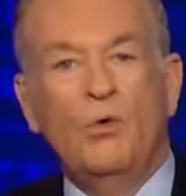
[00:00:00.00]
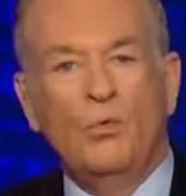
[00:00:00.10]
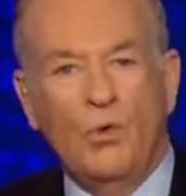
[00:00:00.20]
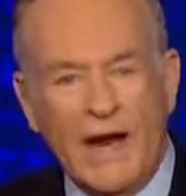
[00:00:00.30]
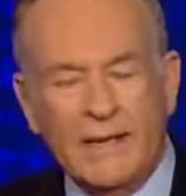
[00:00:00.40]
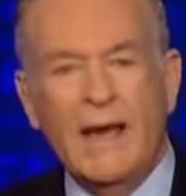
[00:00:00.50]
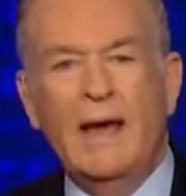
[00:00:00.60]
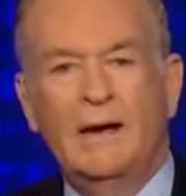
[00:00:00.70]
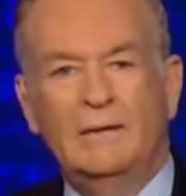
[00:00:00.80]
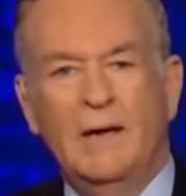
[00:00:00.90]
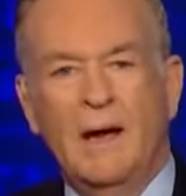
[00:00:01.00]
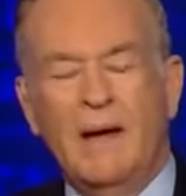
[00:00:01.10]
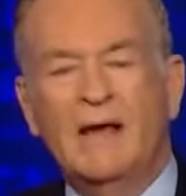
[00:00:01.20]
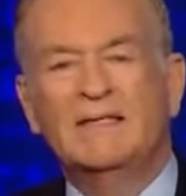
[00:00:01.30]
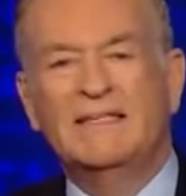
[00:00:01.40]
Right now,
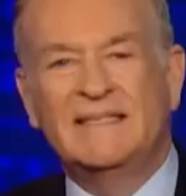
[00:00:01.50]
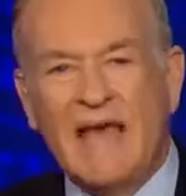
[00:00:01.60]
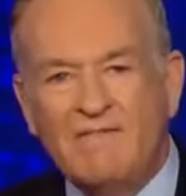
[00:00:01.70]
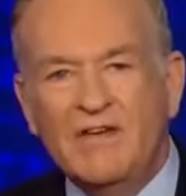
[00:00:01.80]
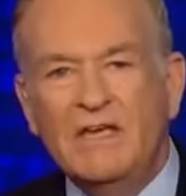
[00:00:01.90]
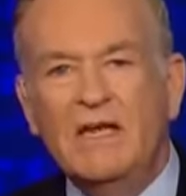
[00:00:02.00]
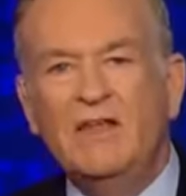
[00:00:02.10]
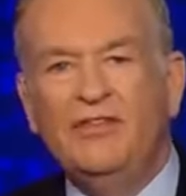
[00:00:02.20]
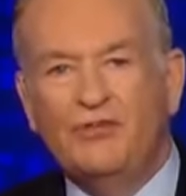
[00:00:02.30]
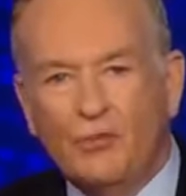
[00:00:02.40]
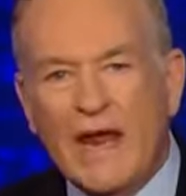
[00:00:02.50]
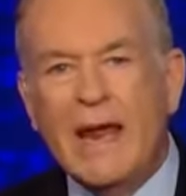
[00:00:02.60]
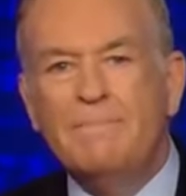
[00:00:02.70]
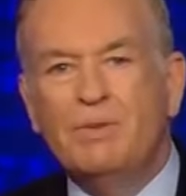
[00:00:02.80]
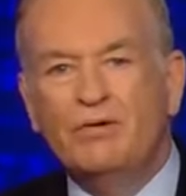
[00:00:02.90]
about
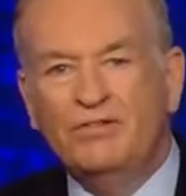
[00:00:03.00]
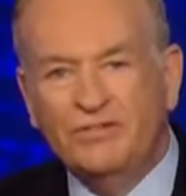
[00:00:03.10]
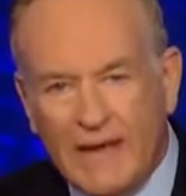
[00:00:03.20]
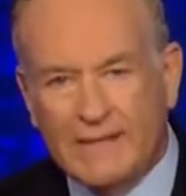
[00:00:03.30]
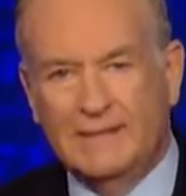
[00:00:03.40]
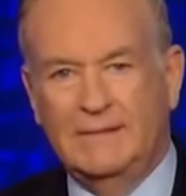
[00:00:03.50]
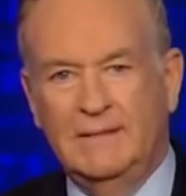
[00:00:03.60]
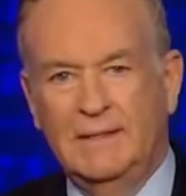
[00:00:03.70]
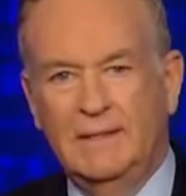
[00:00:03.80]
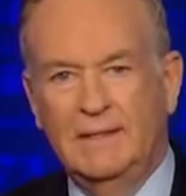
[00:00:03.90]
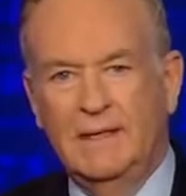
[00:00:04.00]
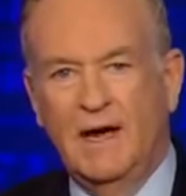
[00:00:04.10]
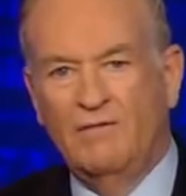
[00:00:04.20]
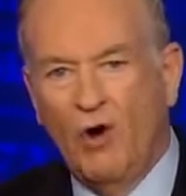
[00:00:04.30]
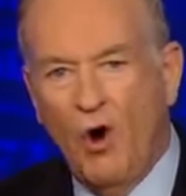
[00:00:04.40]
73%
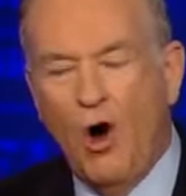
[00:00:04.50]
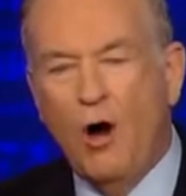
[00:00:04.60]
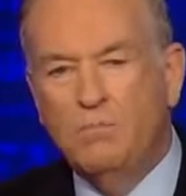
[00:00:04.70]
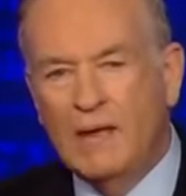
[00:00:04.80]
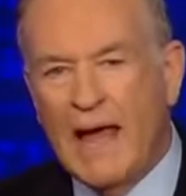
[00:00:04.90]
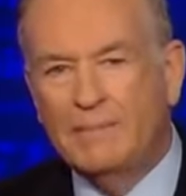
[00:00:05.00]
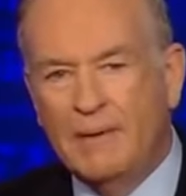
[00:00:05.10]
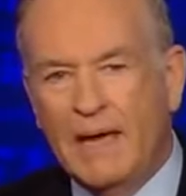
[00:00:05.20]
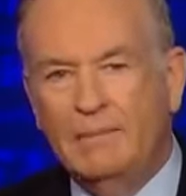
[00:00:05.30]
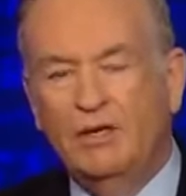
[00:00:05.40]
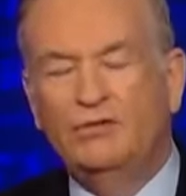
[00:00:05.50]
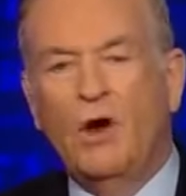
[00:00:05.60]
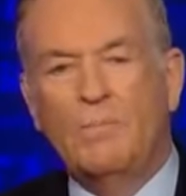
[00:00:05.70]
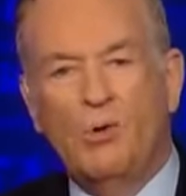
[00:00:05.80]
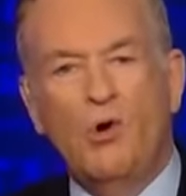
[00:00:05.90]
of all black babies
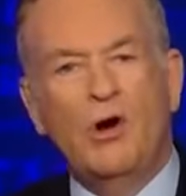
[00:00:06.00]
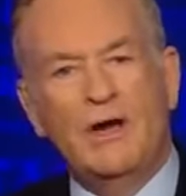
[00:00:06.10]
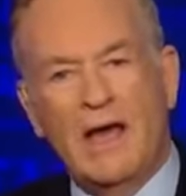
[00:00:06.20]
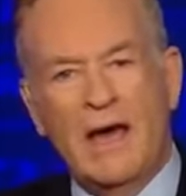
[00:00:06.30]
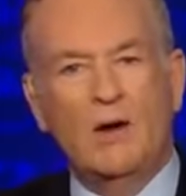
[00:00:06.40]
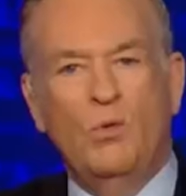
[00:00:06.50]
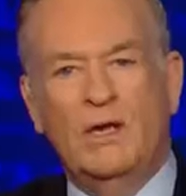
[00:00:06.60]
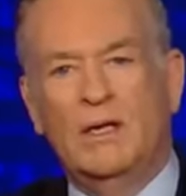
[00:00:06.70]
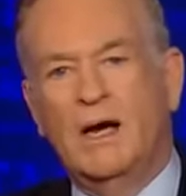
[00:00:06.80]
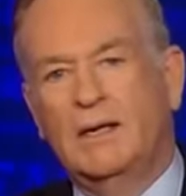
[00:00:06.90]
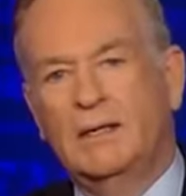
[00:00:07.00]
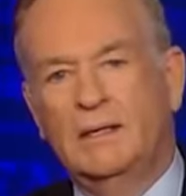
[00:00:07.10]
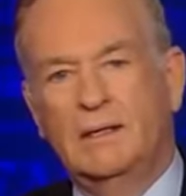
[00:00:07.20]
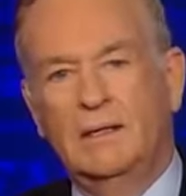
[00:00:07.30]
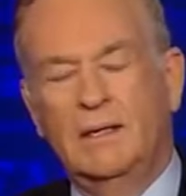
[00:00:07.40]
are born out of wedlock.
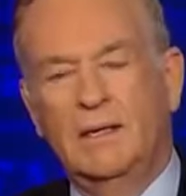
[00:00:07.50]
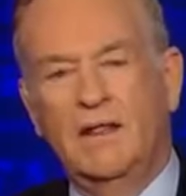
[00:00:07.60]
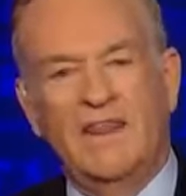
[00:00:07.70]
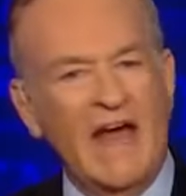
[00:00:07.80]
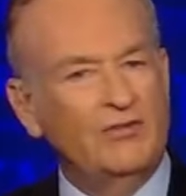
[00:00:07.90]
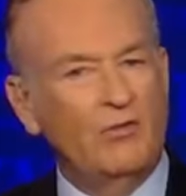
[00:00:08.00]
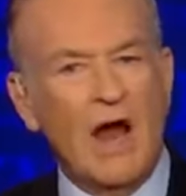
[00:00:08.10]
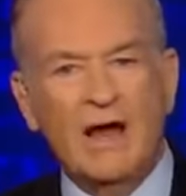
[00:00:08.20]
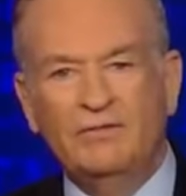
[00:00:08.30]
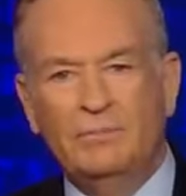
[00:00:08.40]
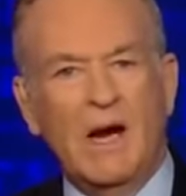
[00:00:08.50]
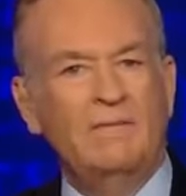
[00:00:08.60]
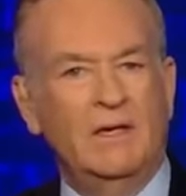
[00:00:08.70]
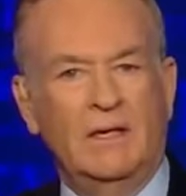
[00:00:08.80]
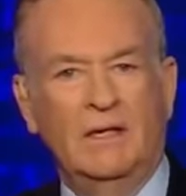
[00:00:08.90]
That drives
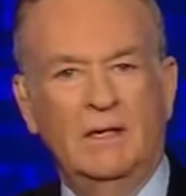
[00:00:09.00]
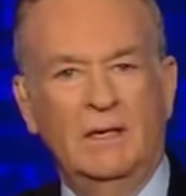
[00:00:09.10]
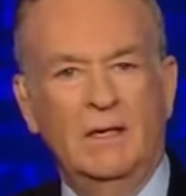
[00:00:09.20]
poverty.